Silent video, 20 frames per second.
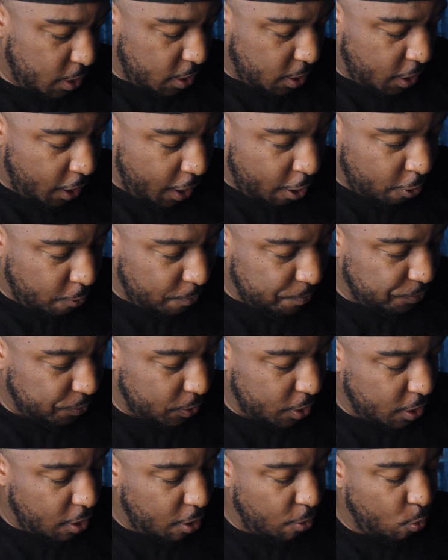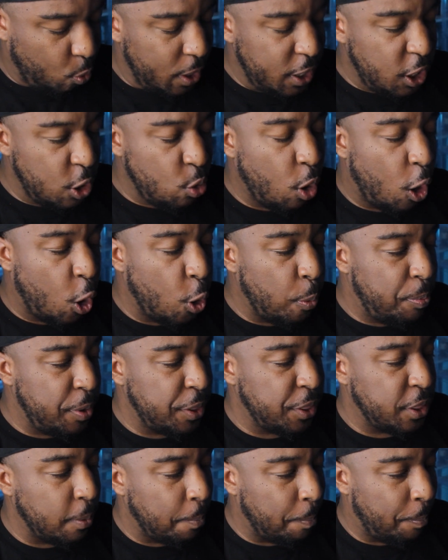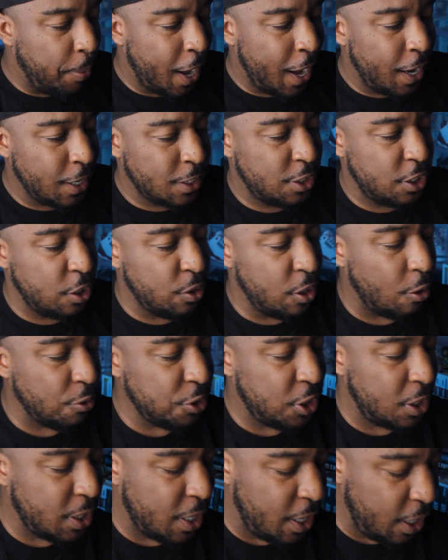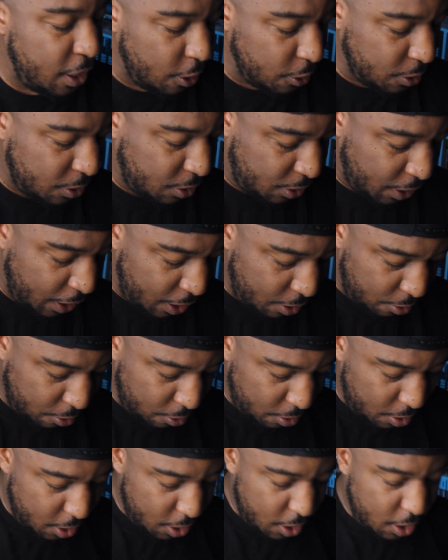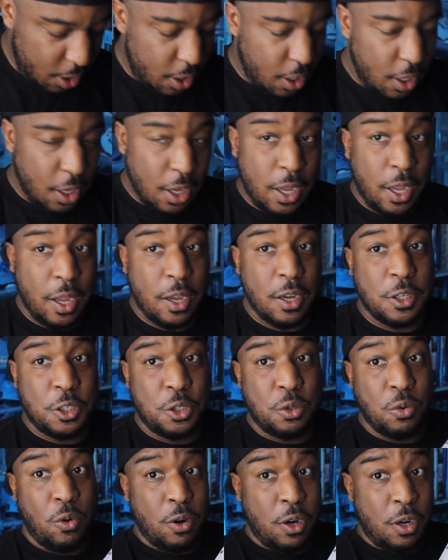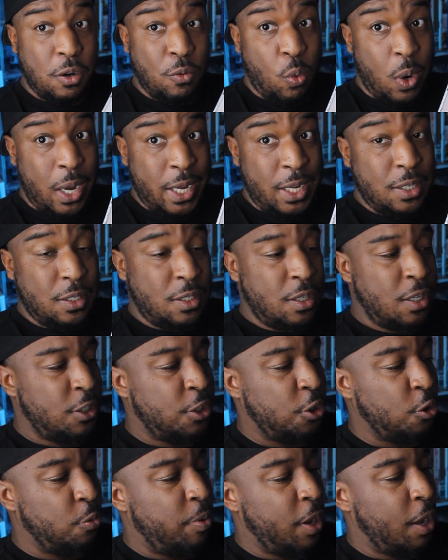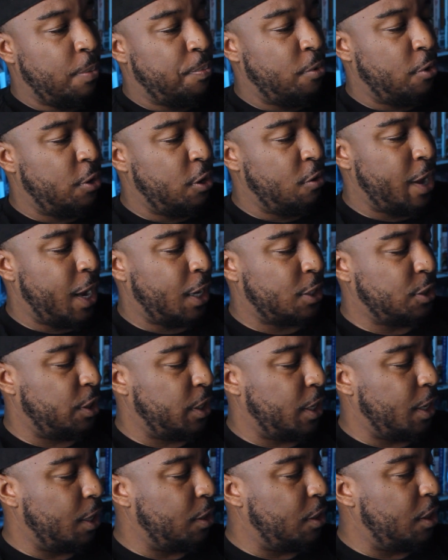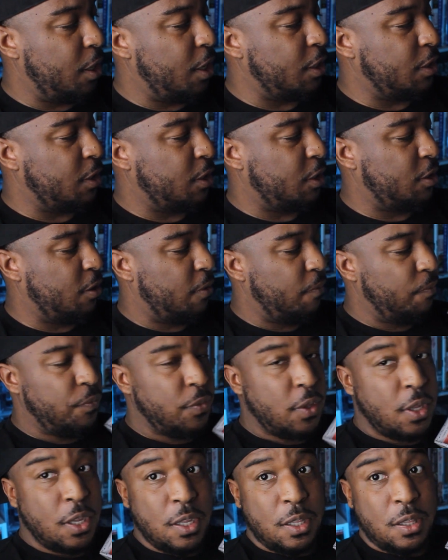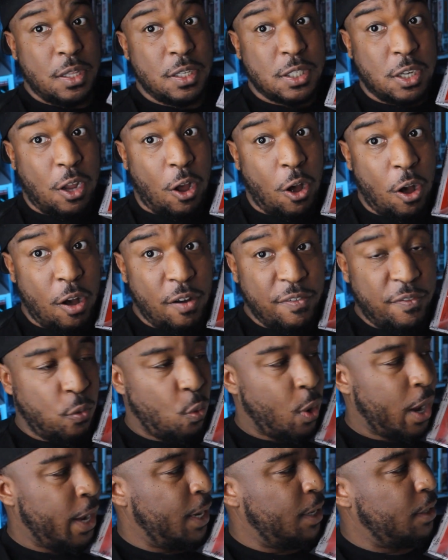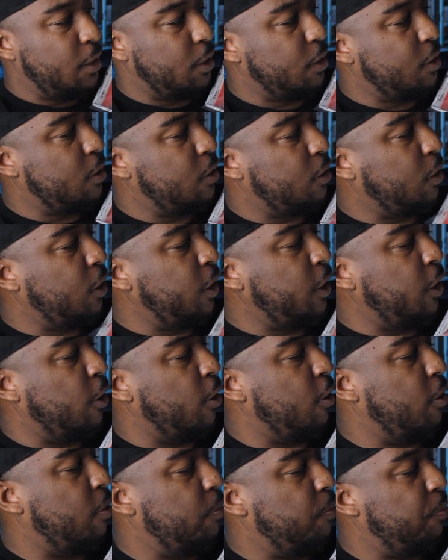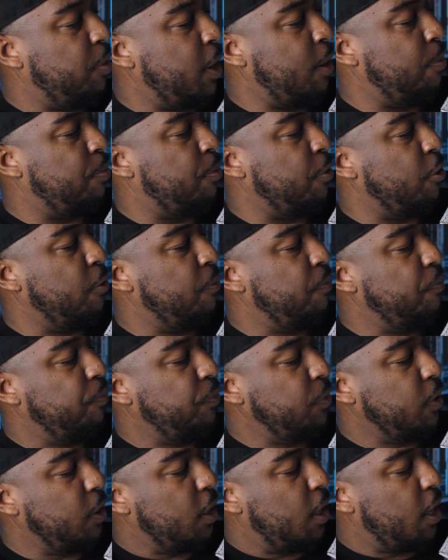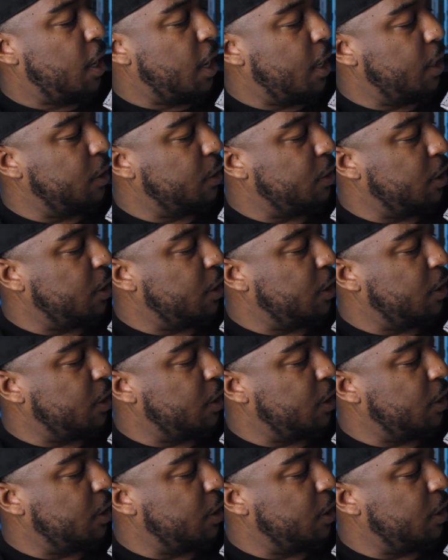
Now, when you open the box, you don't just get your standard Jordan white tissue paper. You actually get this off-white clear paper. It